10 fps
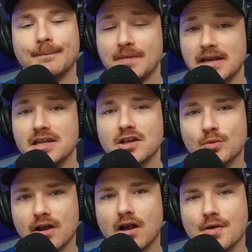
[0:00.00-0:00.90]
And here
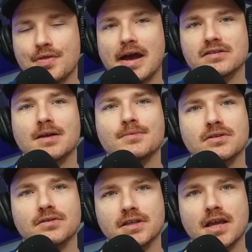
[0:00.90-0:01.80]
we are, a thousand
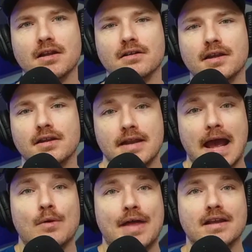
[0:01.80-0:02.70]
episodes later. And
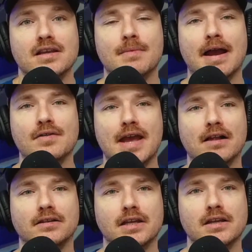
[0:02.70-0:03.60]
now that is my reality.